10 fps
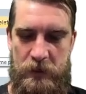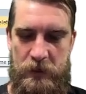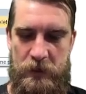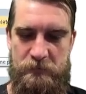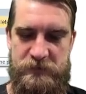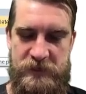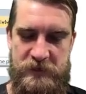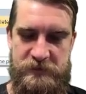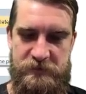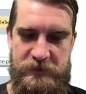and
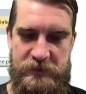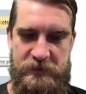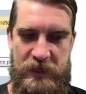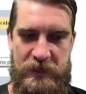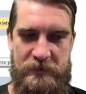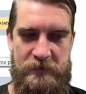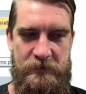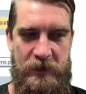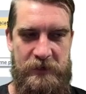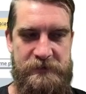potentially that
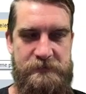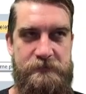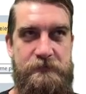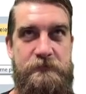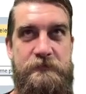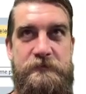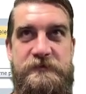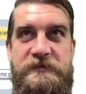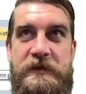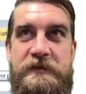
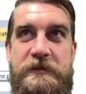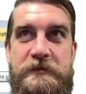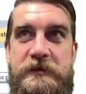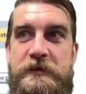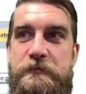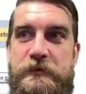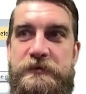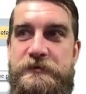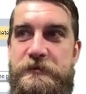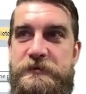secondary keyword
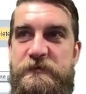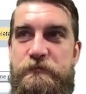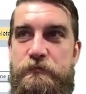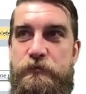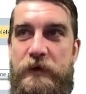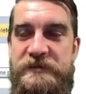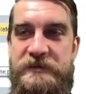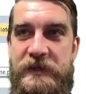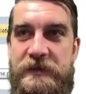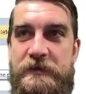search of
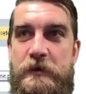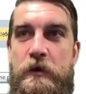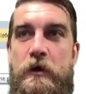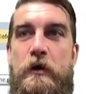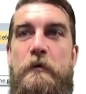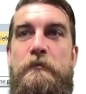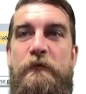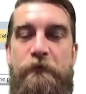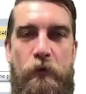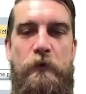president
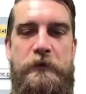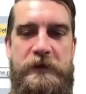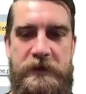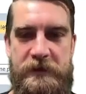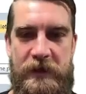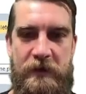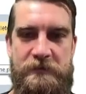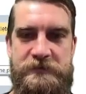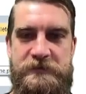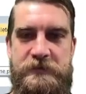before he
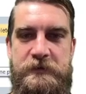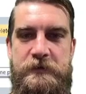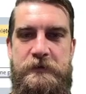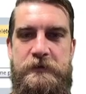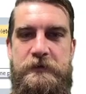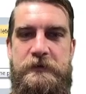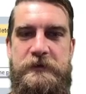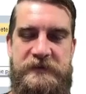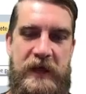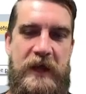announced
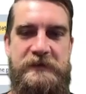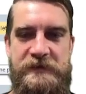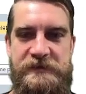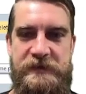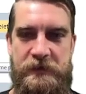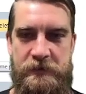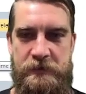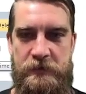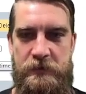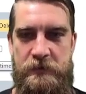his candidacy.
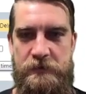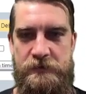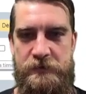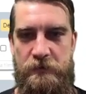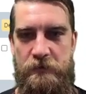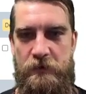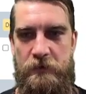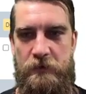So